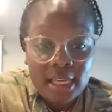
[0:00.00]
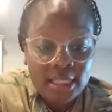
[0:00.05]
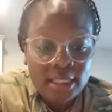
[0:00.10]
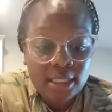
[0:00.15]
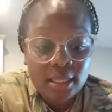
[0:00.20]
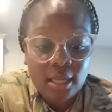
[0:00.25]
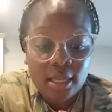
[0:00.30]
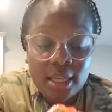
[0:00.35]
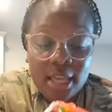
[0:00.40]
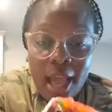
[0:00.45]

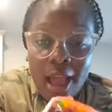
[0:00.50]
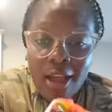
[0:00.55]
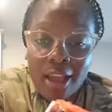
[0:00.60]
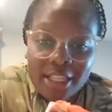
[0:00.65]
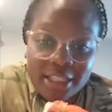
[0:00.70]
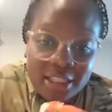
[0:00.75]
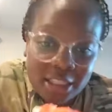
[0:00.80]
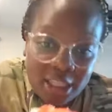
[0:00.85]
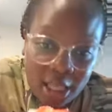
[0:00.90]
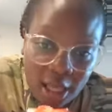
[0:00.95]
Y'all get tell
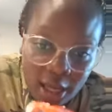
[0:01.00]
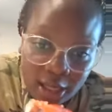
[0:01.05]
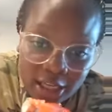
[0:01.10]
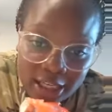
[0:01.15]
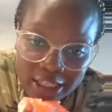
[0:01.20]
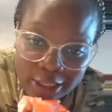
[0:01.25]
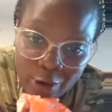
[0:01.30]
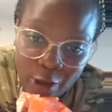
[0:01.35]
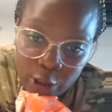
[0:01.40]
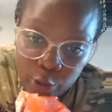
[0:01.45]
your kids go out
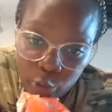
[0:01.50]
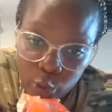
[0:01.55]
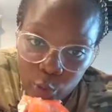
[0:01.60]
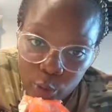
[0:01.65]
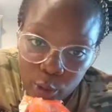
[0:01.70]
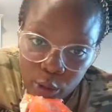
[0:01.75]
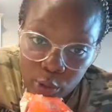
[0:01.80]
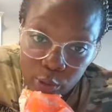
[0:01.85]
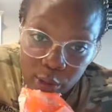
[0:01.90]
the room real quick.